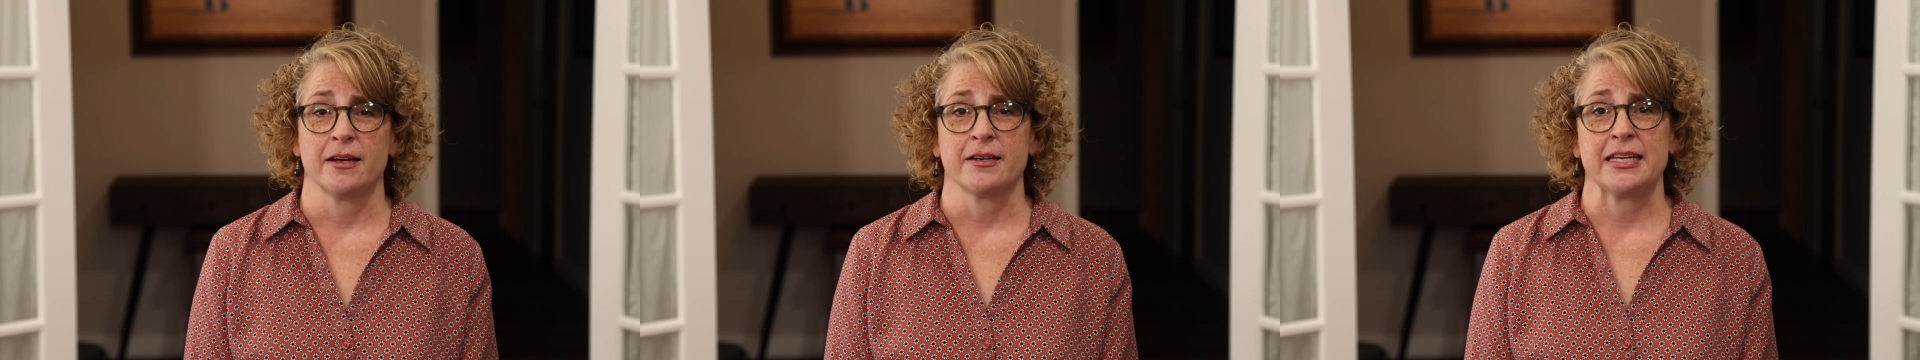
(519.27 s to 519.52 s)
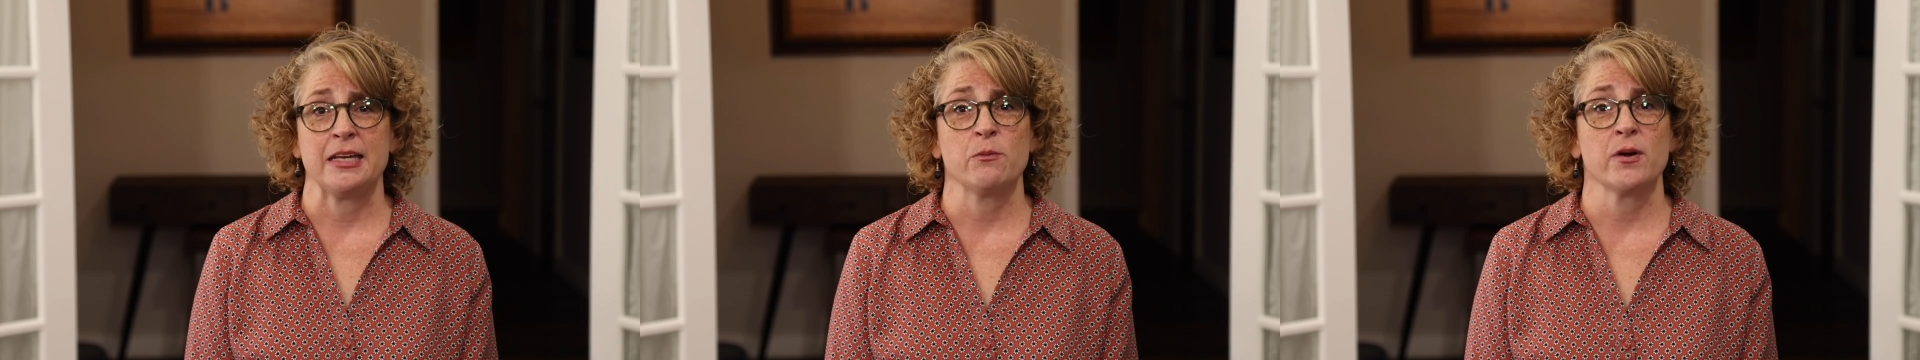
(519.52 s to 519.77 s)

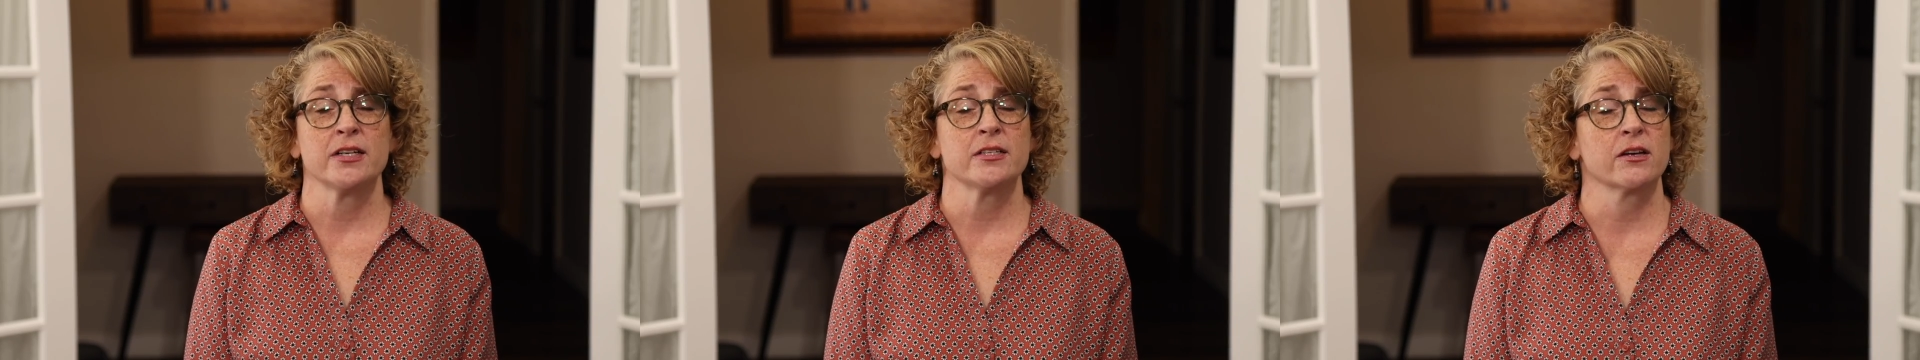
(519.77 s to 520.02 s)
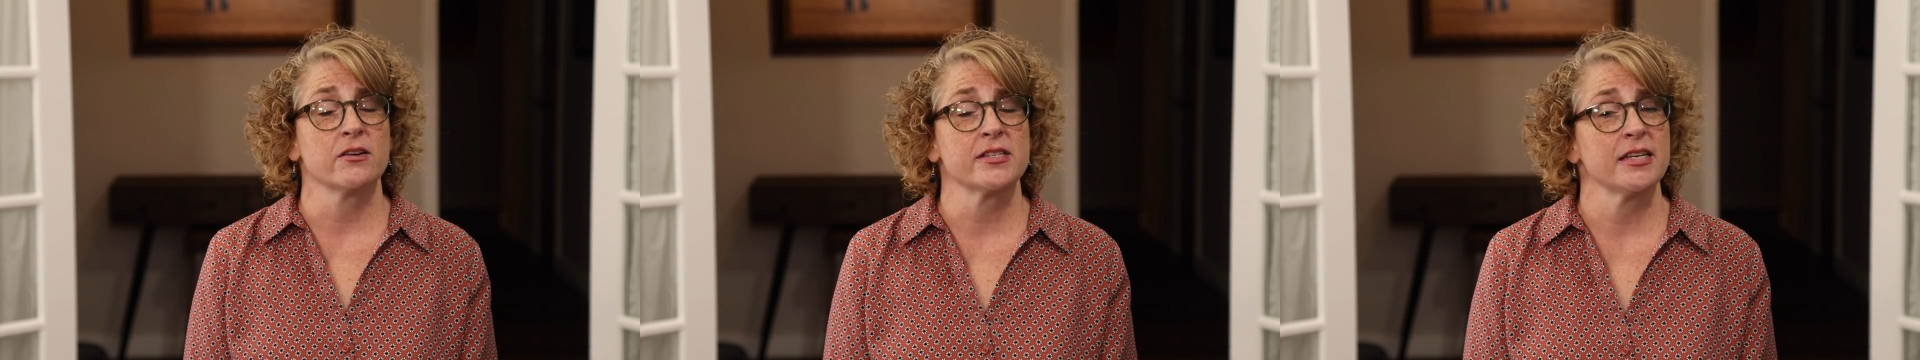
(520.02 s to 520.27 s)
He wanted to
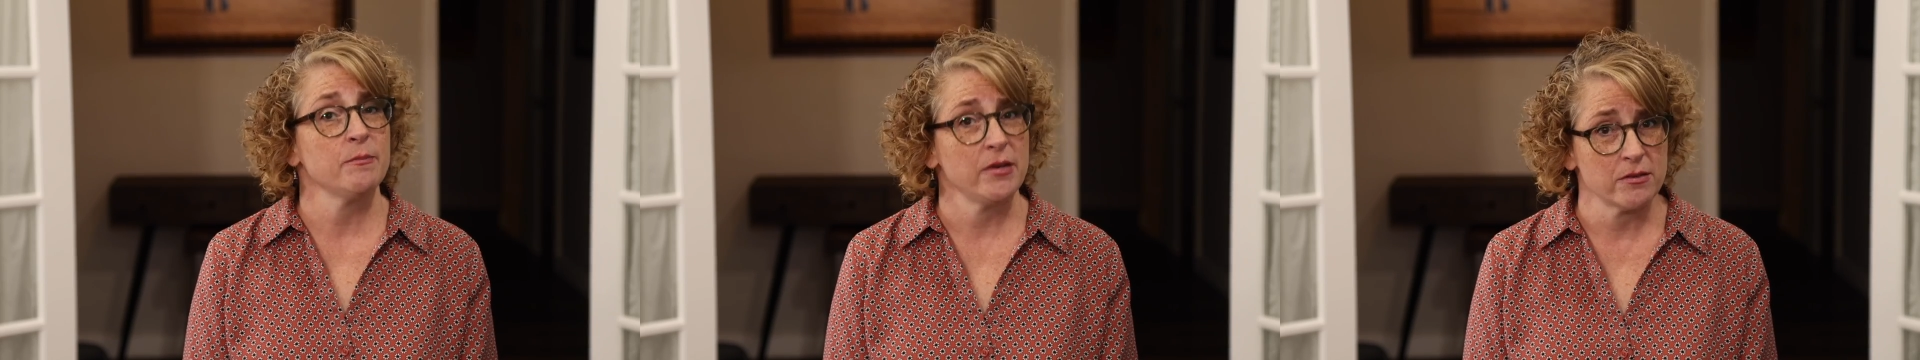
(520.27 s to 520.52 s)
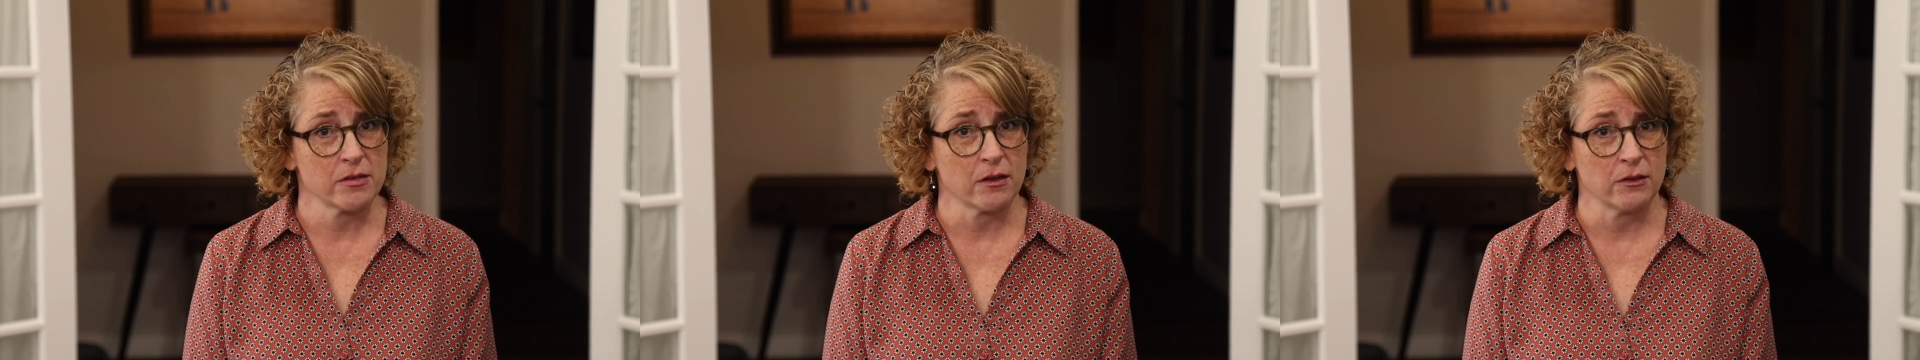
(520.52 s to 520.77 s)
go see a
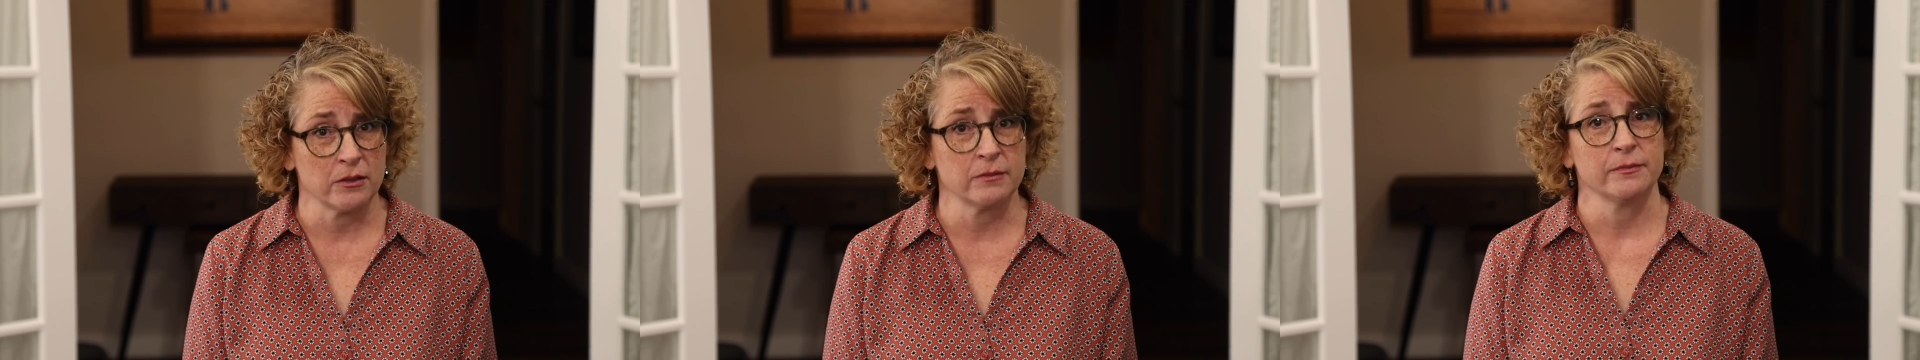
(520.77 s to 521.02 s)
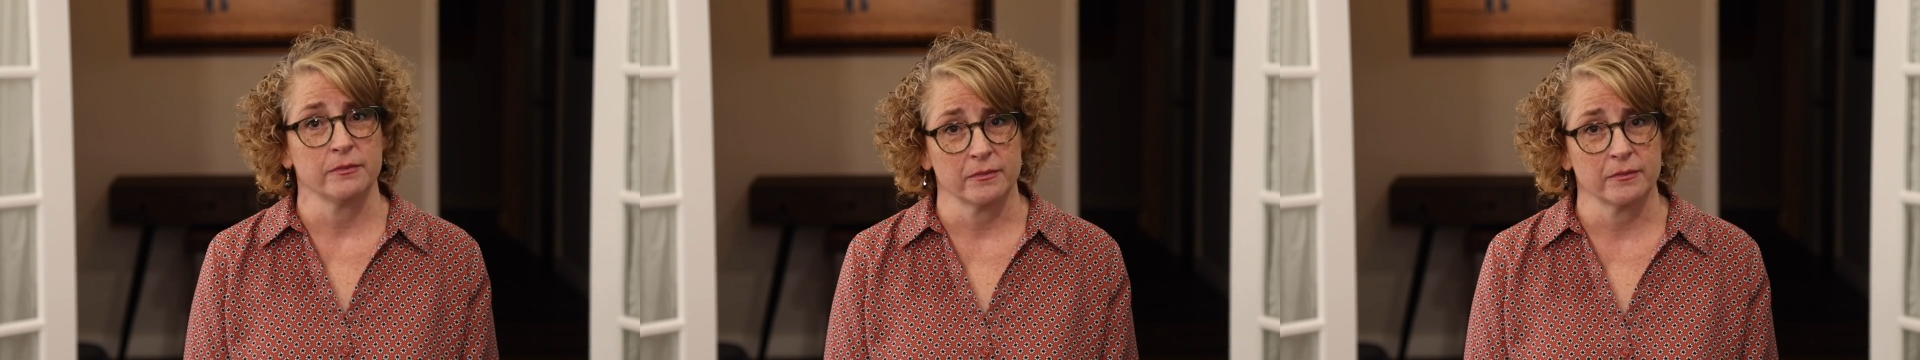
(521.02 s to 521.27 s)

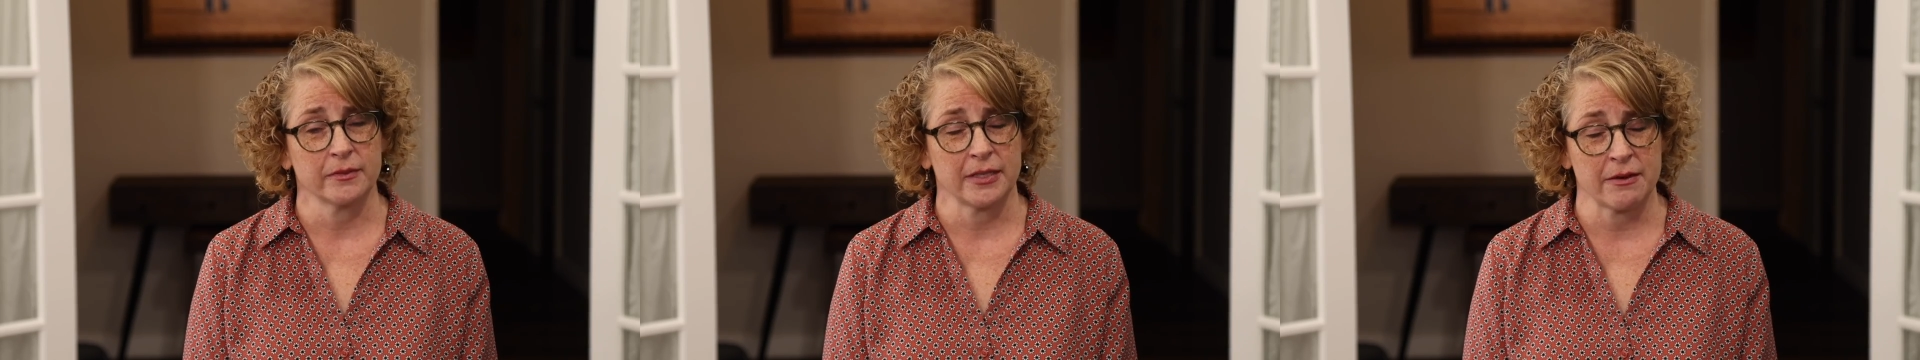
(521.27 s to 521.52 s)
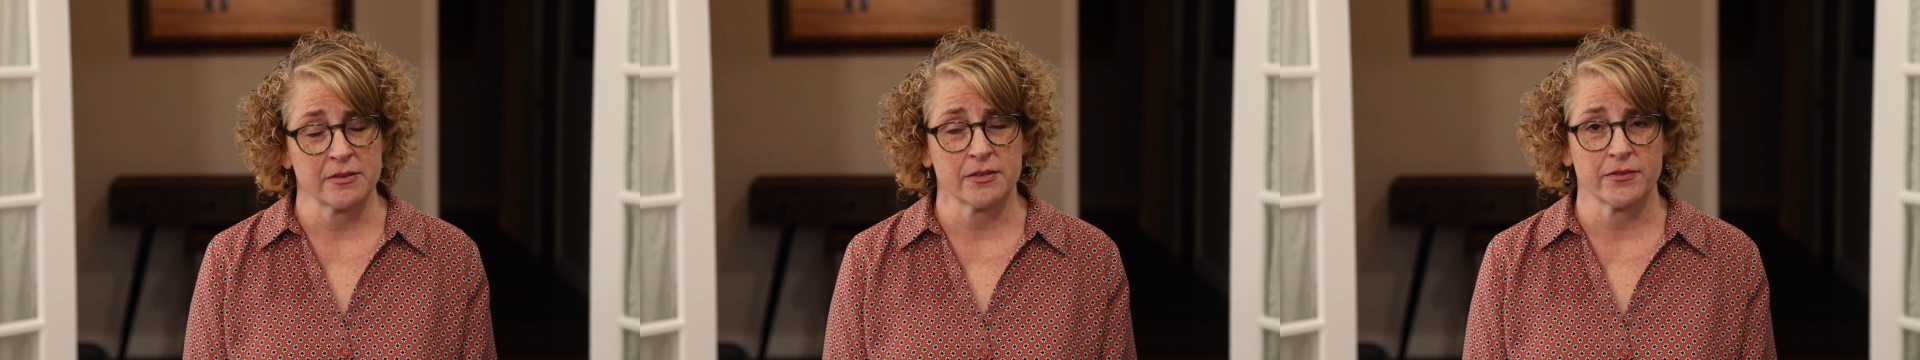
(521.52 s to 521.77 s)
musical.
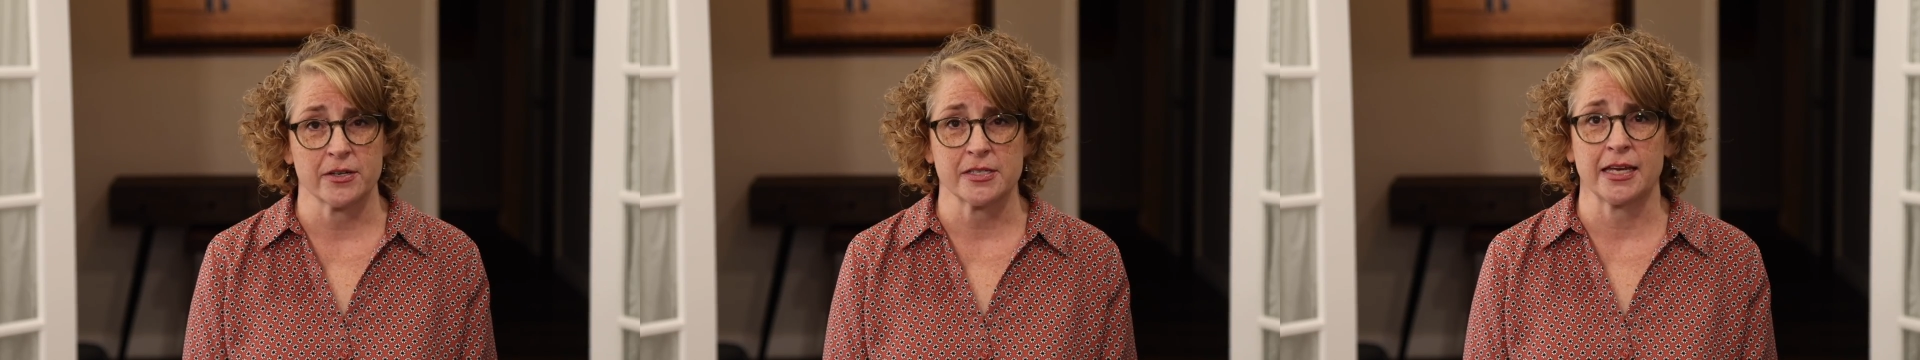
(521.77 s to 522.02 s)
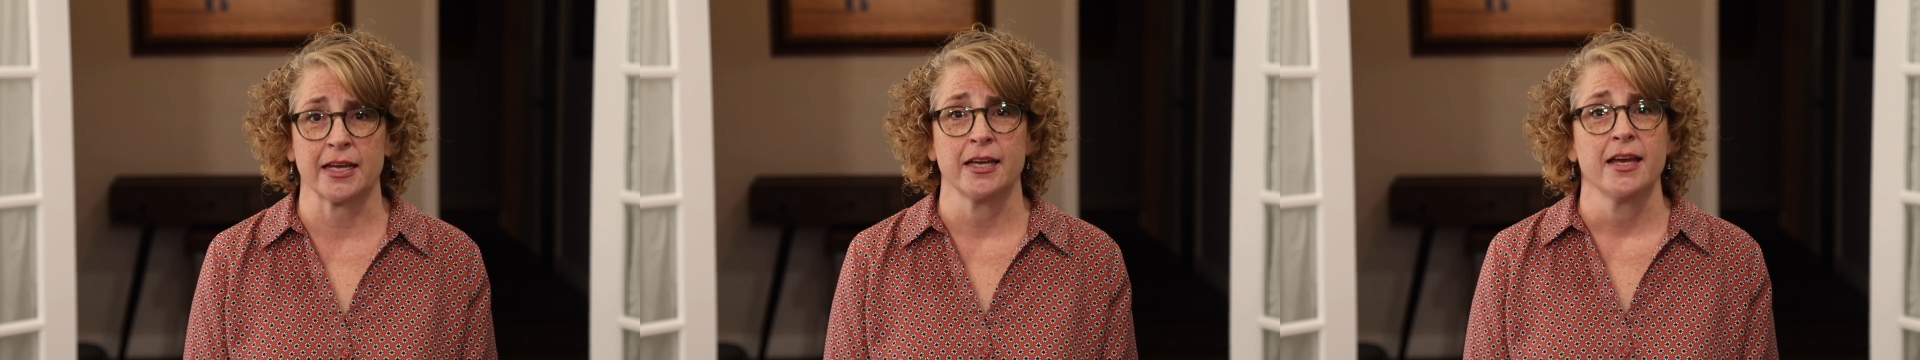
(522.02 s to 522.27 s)
That was the first
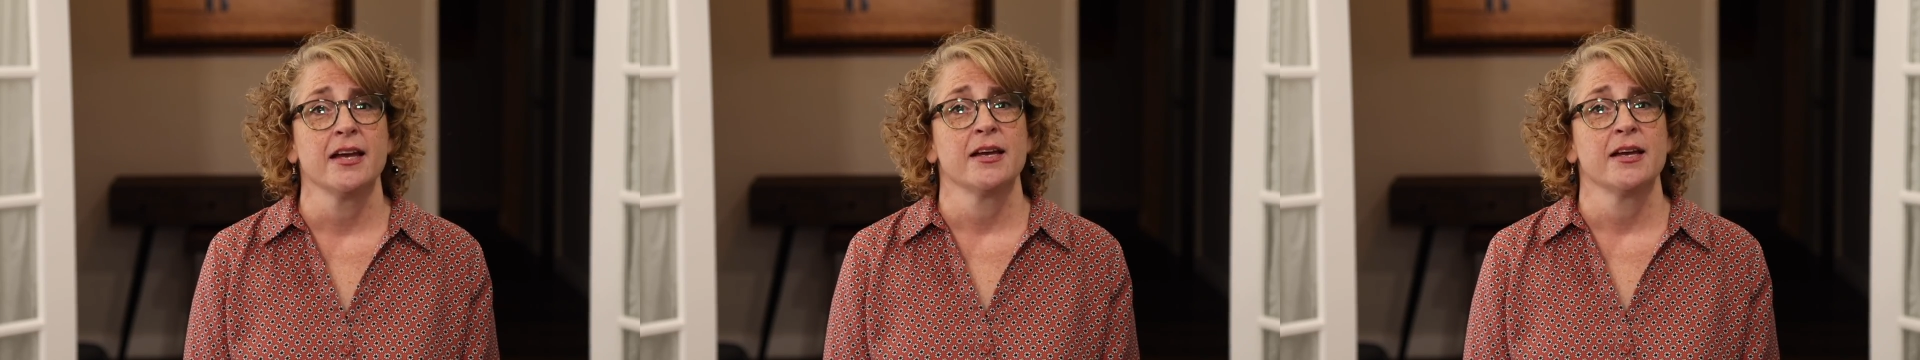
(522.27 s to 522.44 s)
thing.